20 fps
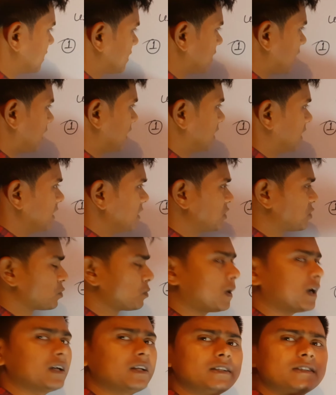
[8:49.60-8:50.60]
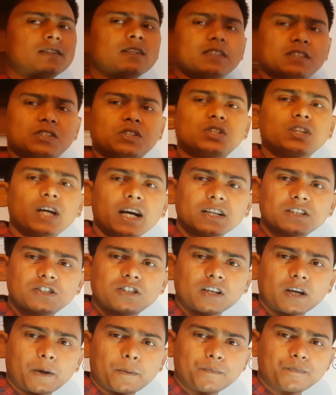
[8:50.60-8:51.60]
sentence. What is the
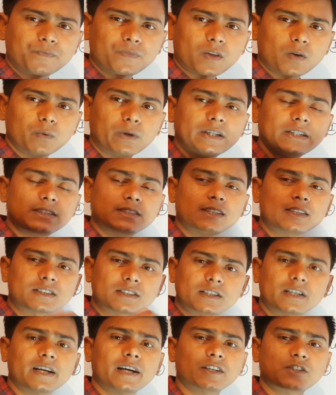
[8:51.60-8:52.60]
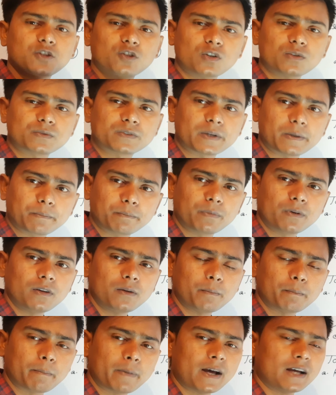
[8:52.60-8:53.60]
structure? What is the structure of simple
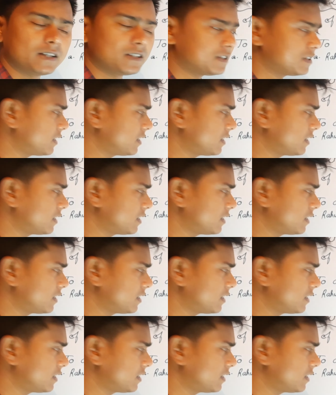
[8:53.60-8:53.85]
past